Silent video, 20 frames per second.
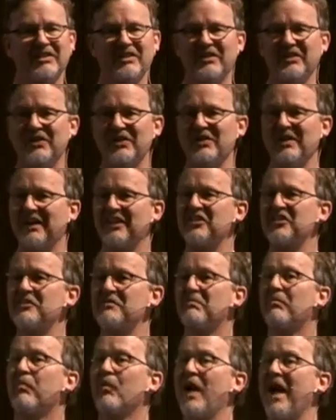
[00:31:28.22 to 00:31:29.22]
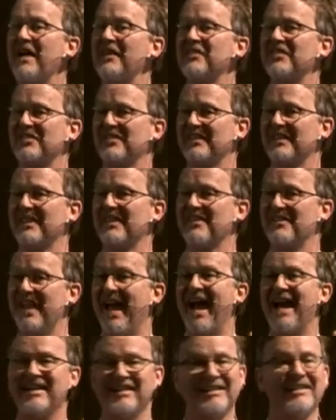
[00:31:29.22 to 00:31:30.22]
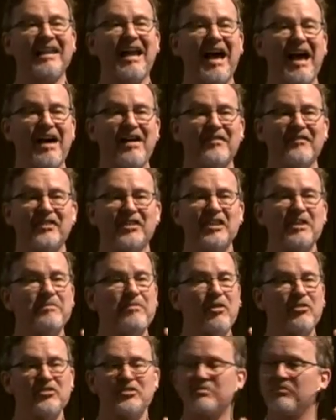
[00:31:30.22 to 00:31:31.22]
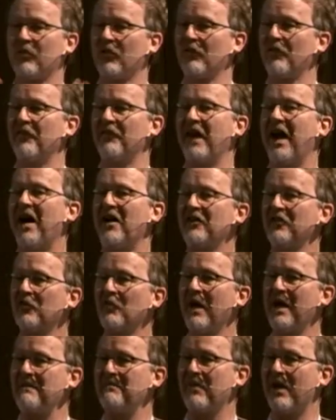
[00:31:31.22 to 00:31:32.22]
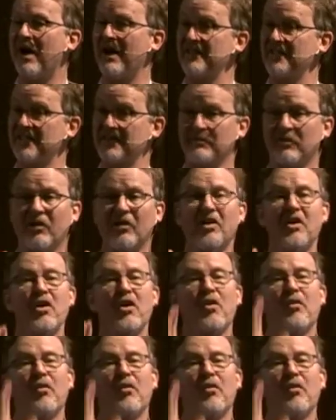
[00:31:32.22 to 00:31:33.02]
who expressed that love in the most profound way possible